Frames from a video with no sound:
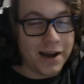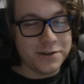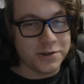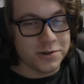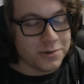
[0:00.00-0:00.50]

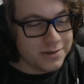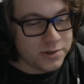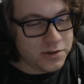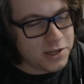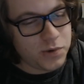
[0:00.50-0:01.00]
I do.
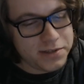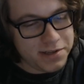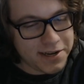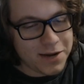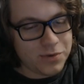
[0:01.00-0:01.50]
So that's why
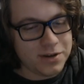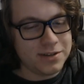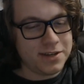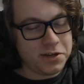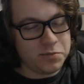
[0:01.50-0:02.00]
today I
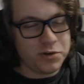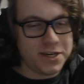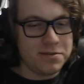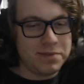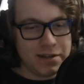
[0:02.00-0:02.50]
want to take a
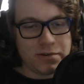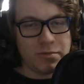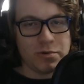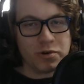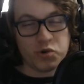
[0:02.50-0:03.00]
break and be a
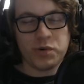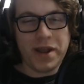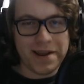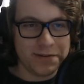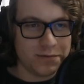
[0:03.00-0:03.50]
little more
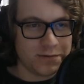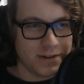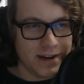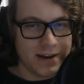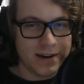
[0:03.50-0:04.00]

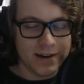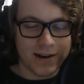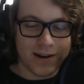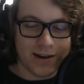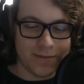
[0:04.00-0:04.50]
creative.
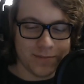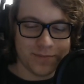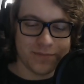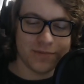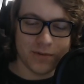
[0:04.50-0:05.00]

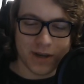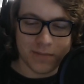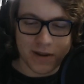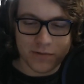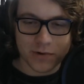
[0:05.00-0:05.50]

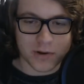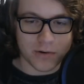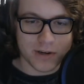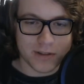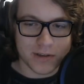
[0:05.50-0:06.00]
Wait, am I even
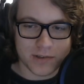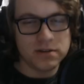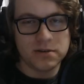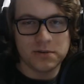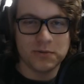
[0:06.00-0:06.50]
recording this?
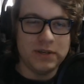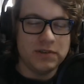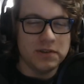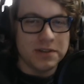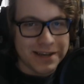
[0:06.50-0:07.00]
So
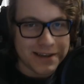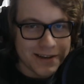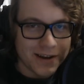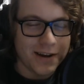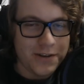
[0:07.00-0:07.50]

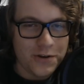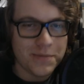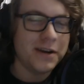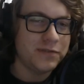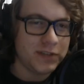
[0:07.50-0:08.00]
recently,
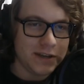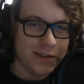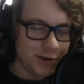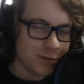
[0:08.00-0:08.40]
you might have seen